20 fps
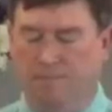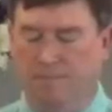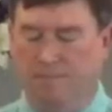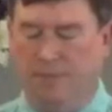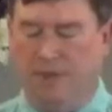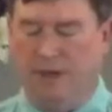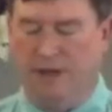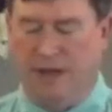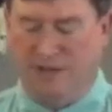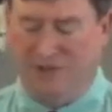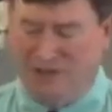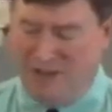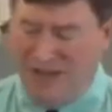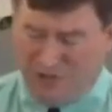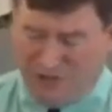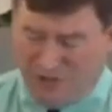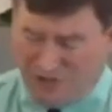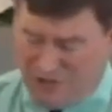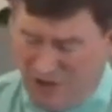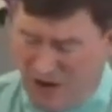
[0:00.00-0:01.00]
Doesn't
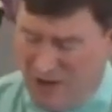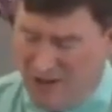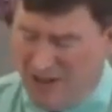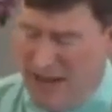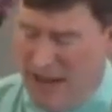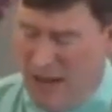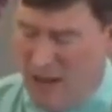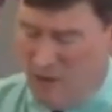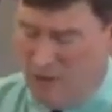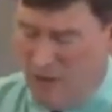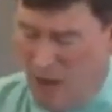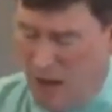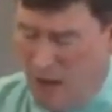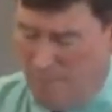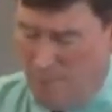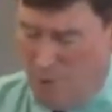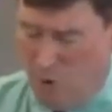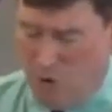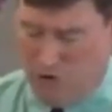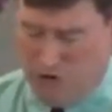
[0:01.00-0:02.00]
necessarily outlaw
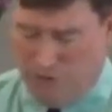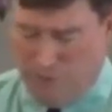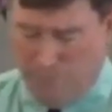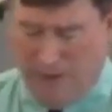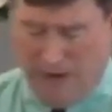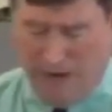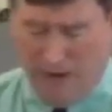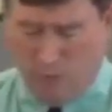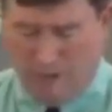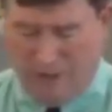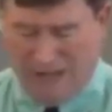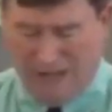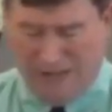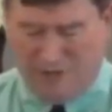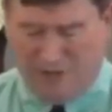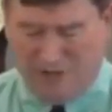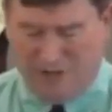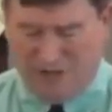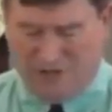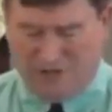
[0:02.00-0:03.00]
abortion, but it would leave
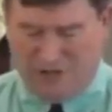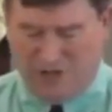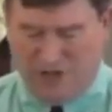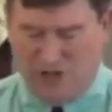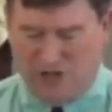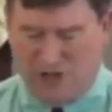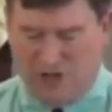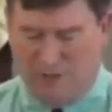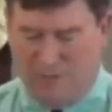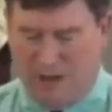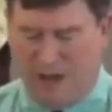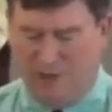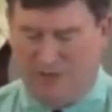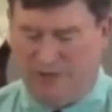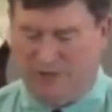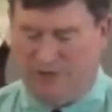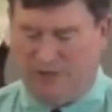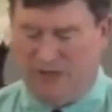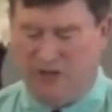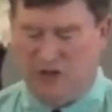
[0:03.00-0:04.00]
the decision about
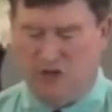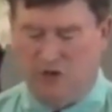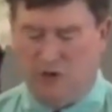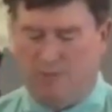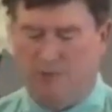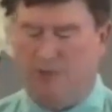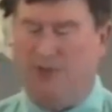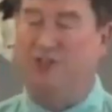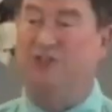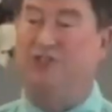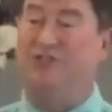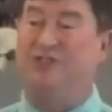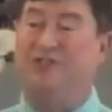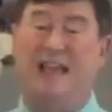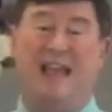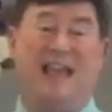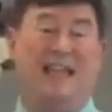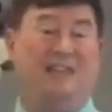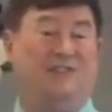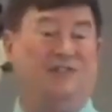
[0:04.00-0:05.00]
this issue up to the
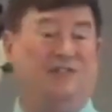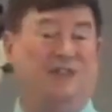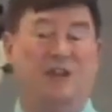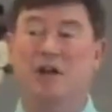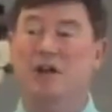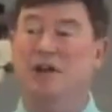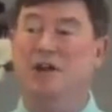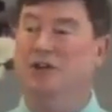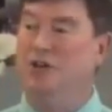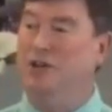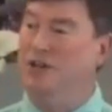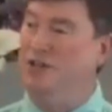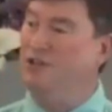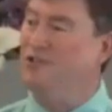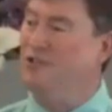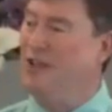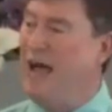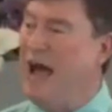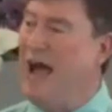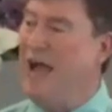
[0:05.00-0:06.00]
states to
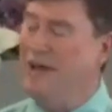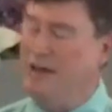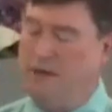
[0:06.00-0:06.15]
decide.